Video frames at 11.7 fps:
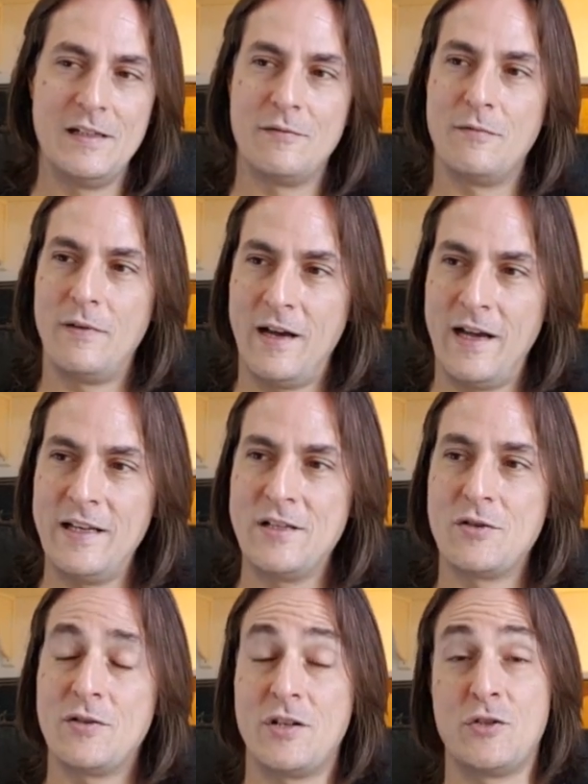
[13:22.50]
Right,
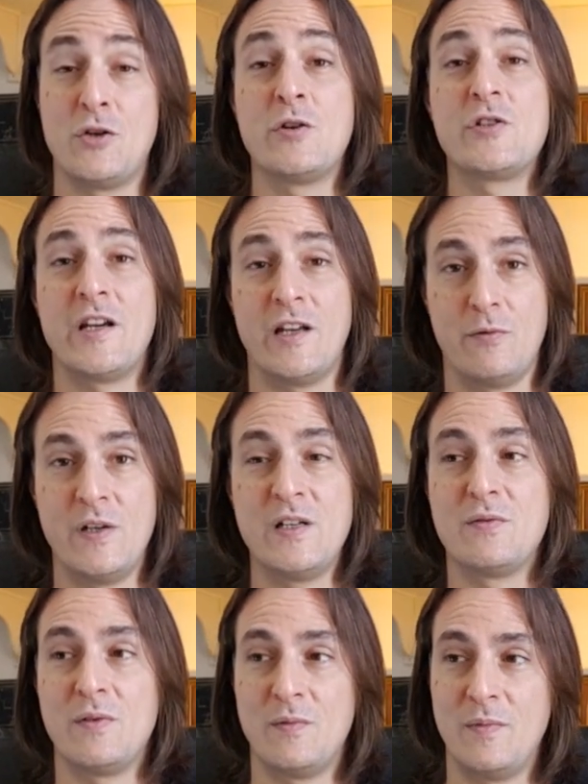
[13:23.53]
Georgia. Georgia
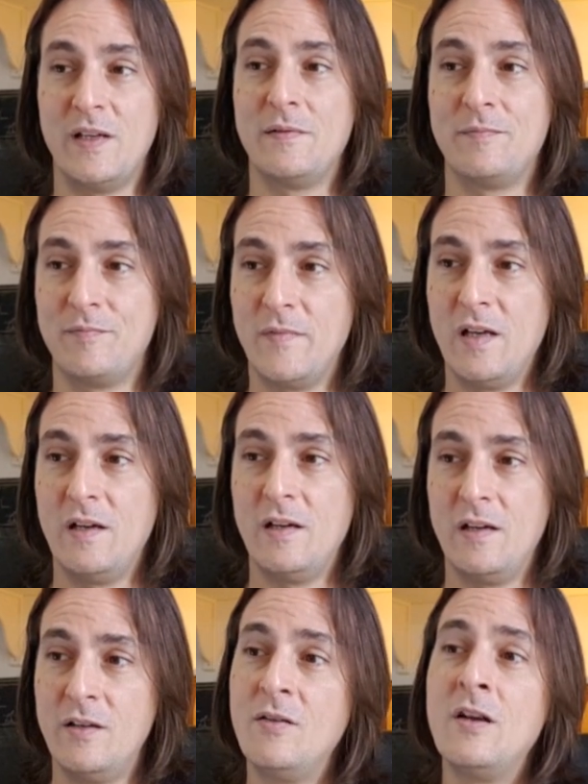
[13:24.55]
agrees with me.
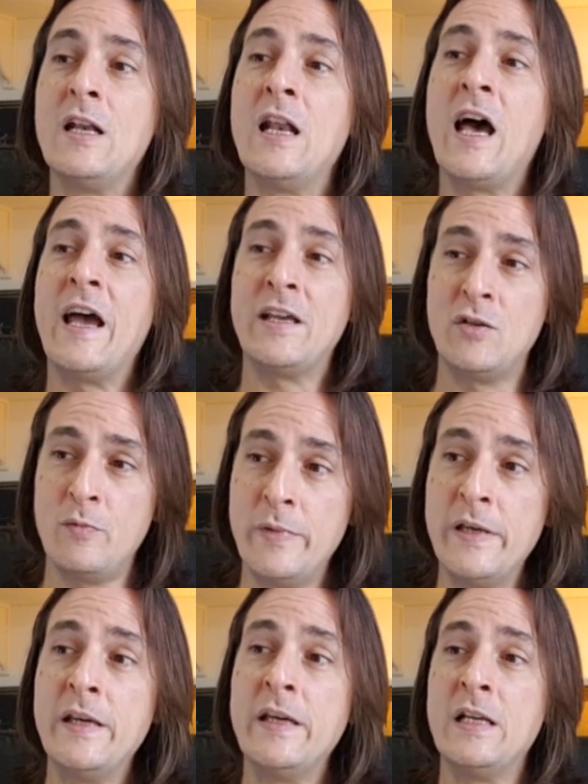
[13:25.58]
You like to
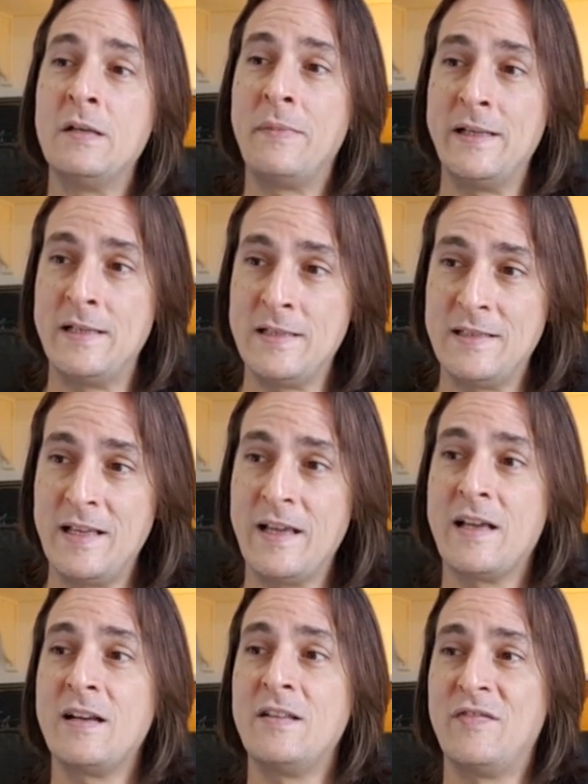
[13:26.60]
be healed by the
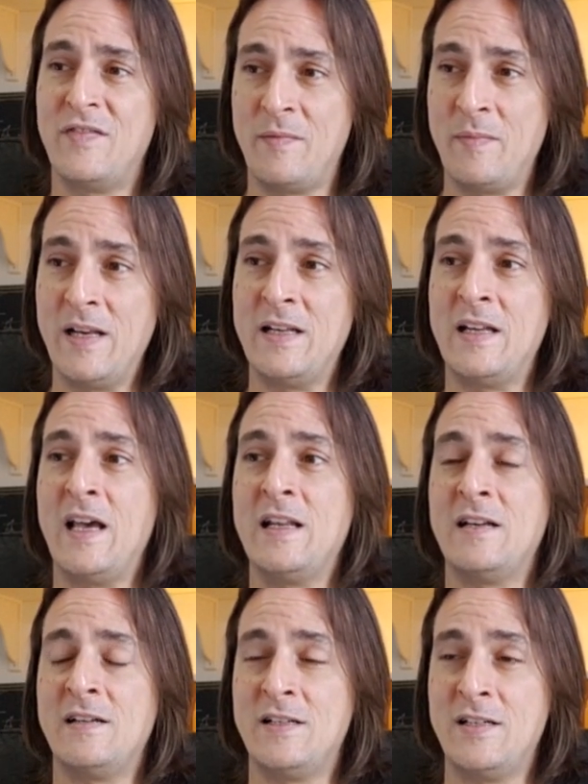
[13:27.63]
sacred feminine
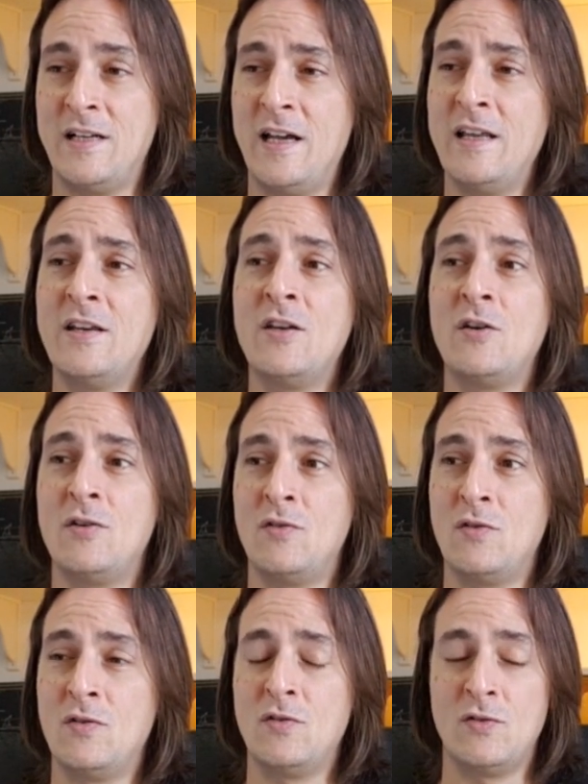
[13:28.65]
energy. I know.
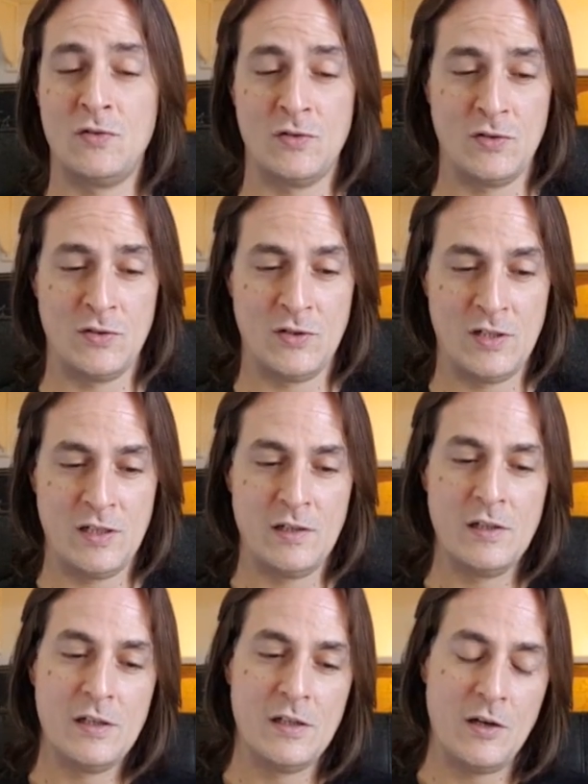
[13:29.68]

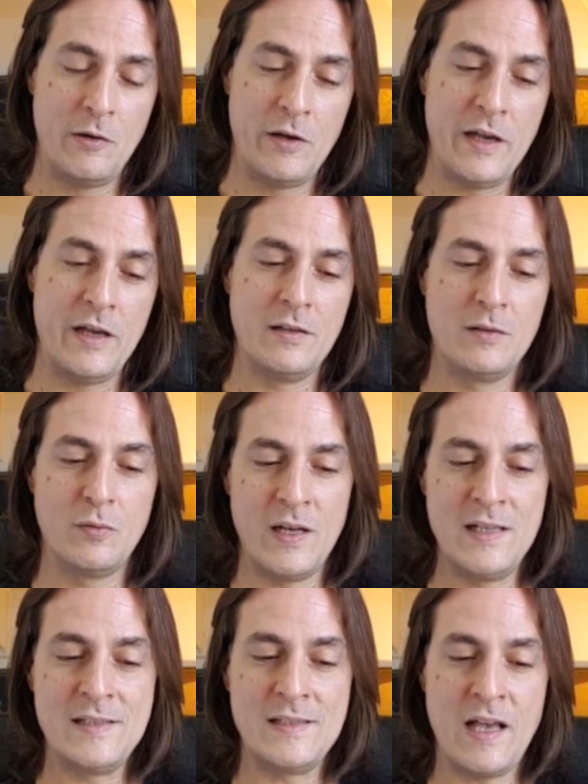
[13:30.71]
Okay, the
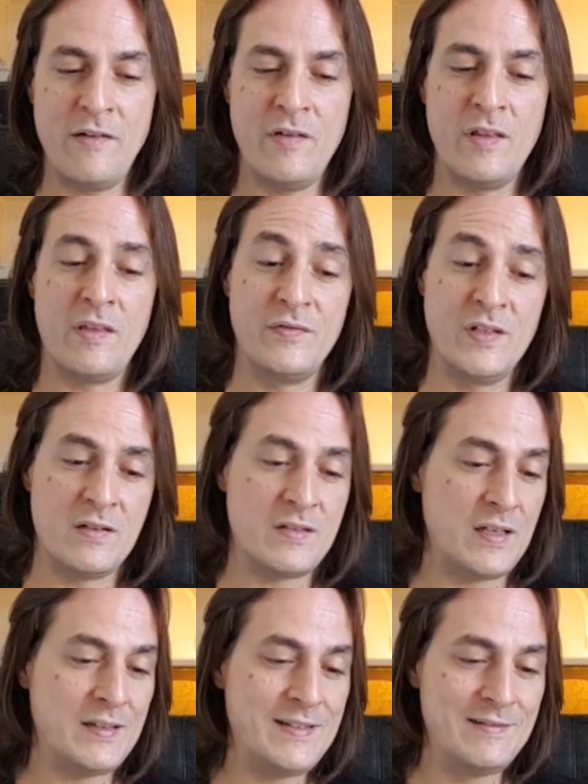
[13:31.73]
twenty-seventh, if there's
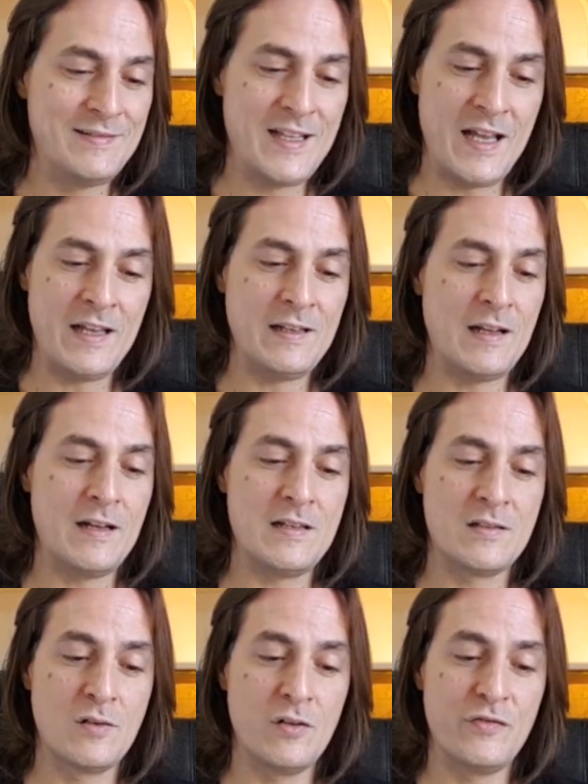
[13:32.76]
a day that
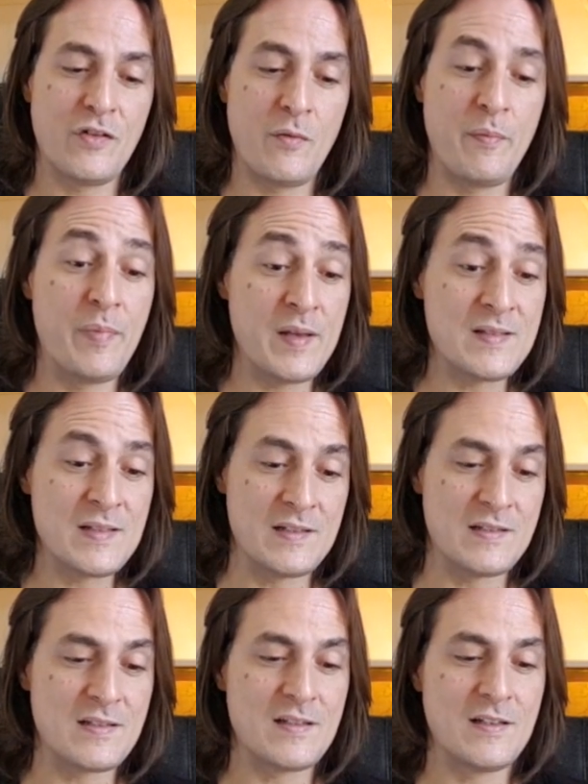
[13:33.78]
is good for
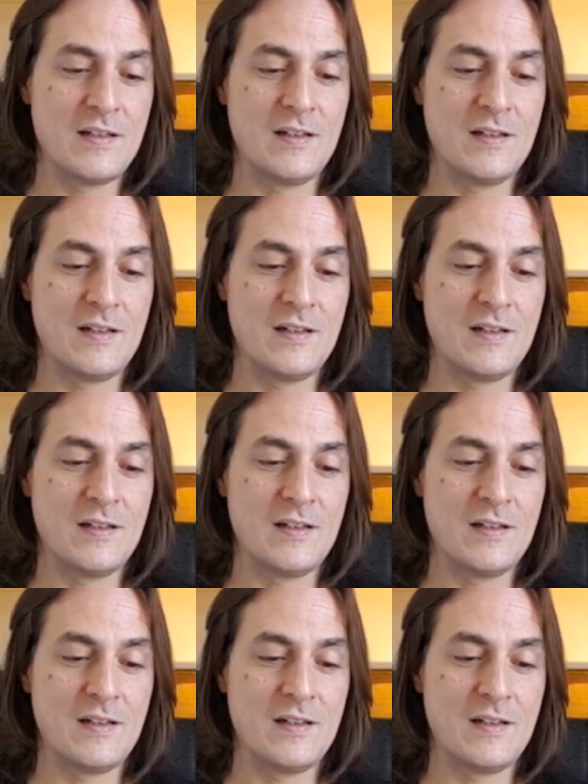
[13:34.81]
business,